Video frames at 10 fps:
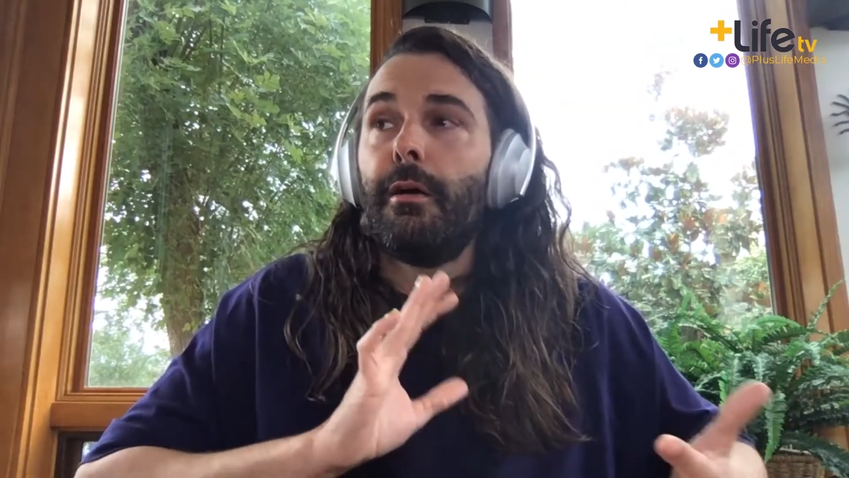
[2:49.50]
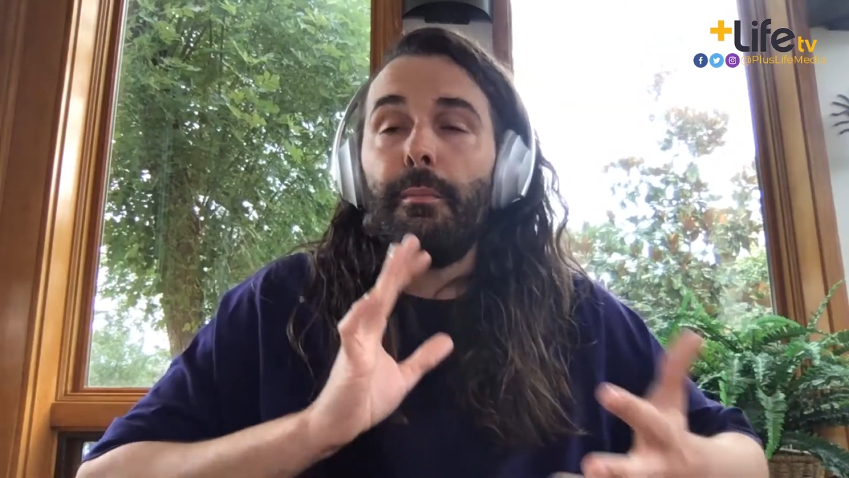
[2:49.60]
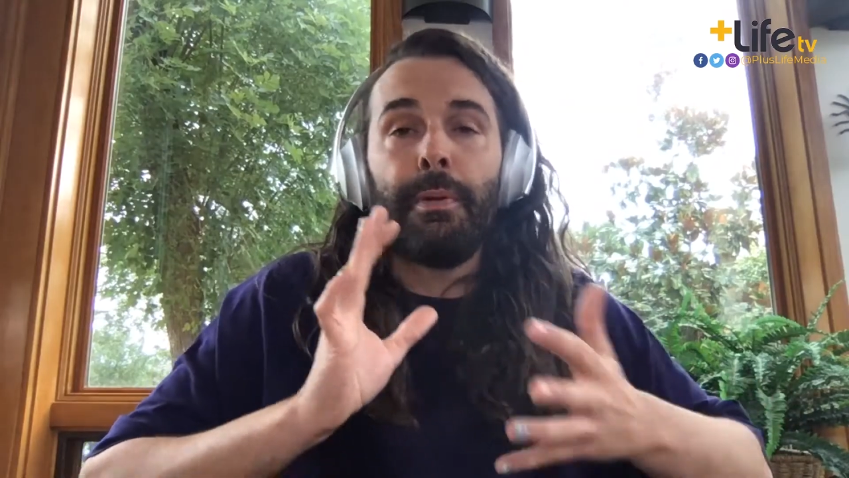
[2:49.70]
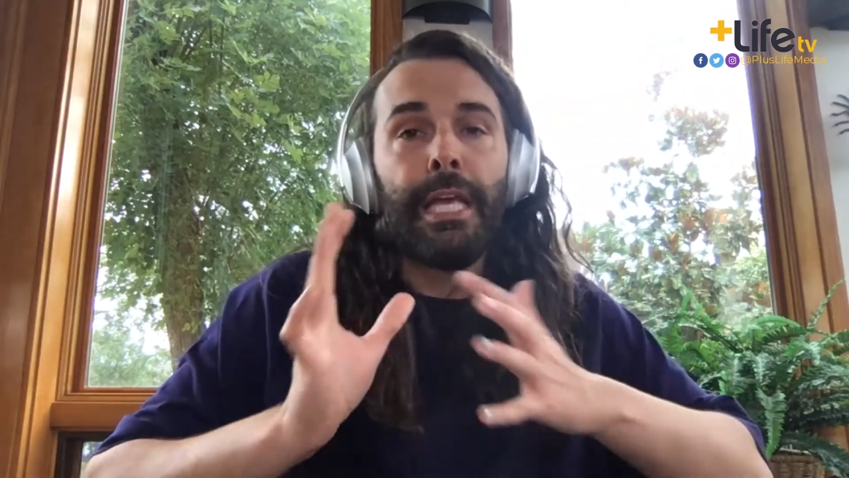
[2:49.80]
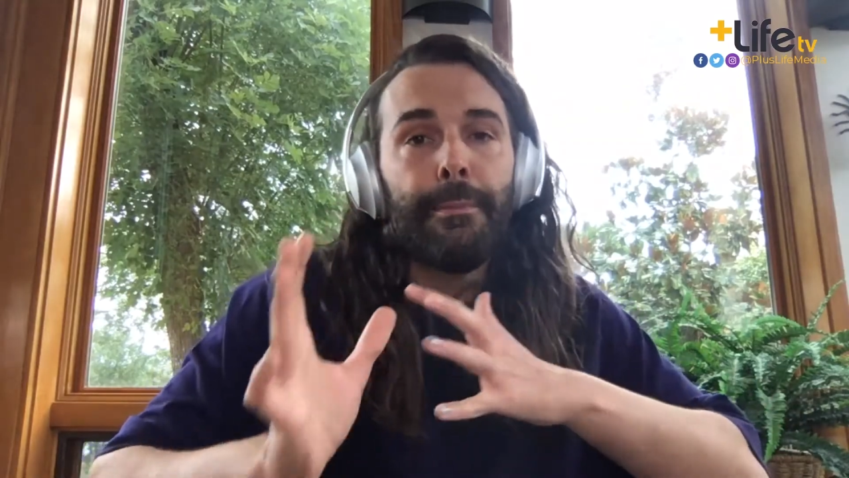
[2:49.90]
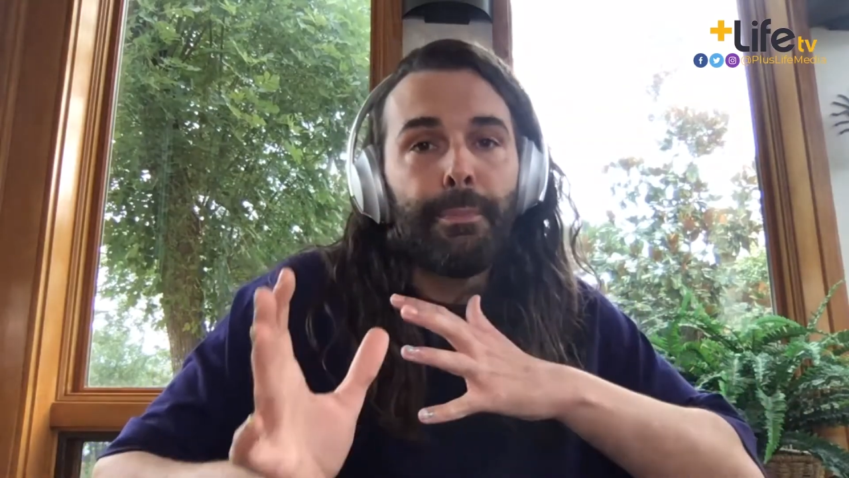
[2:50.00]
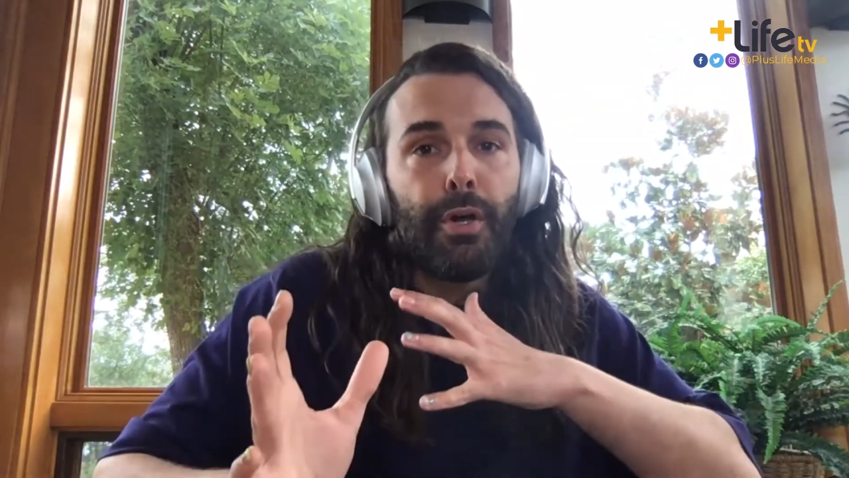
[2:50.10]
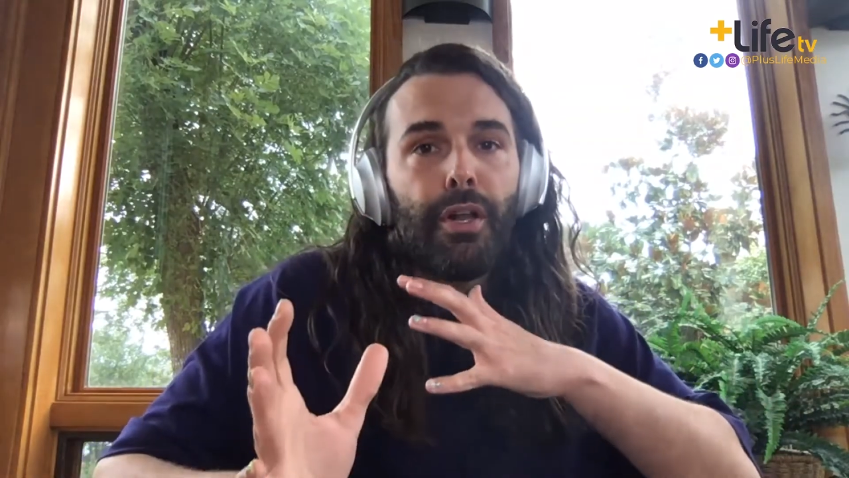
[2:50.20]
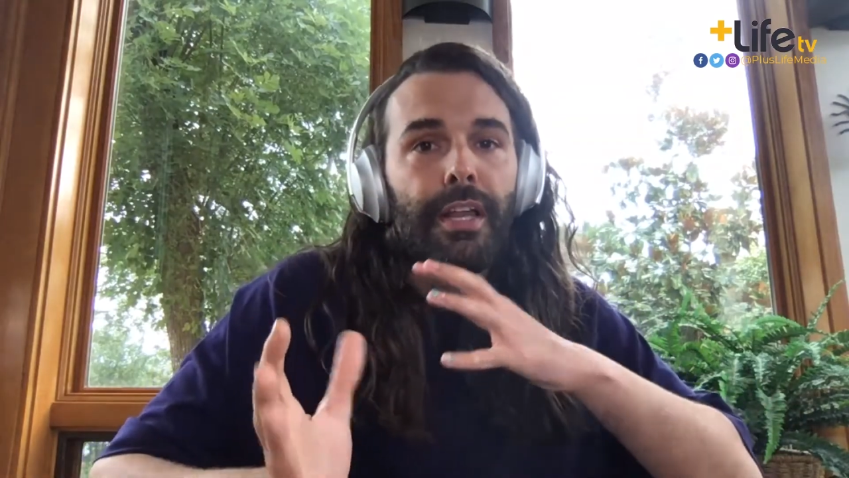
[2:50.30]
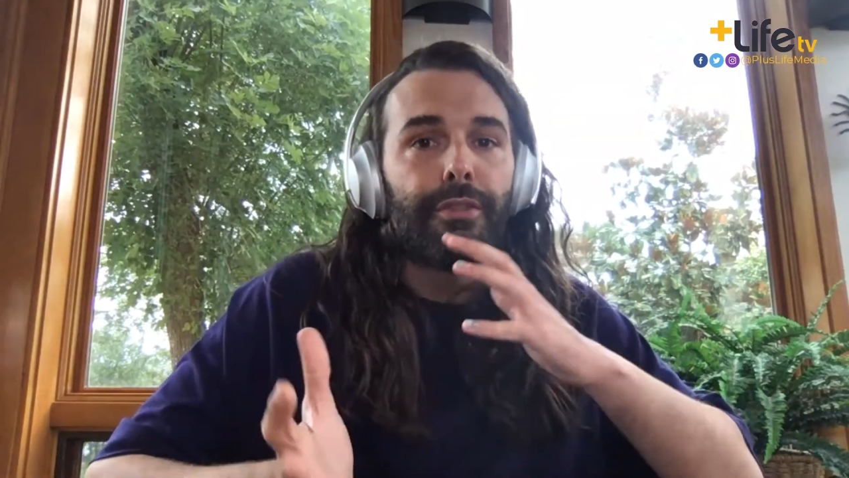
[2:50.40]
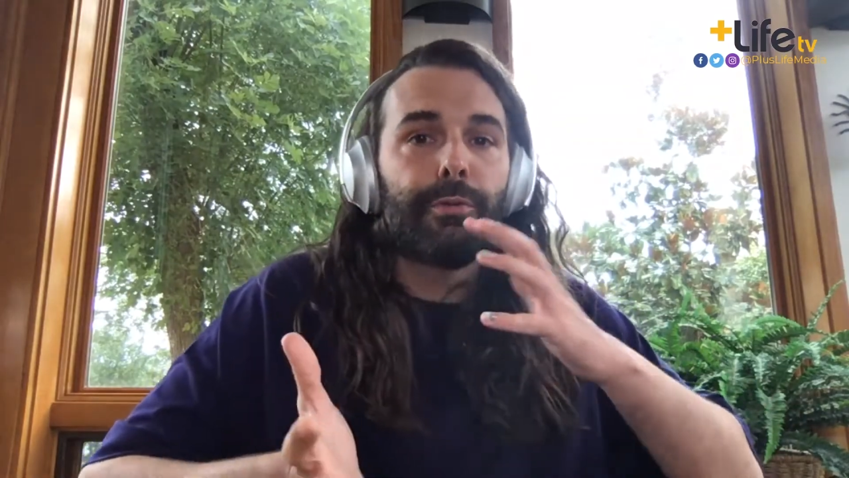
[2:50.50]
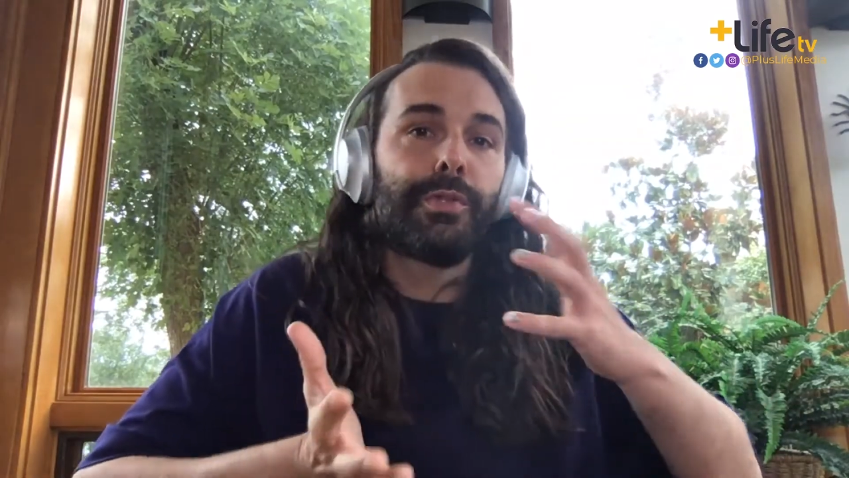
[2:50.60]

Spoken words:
people and through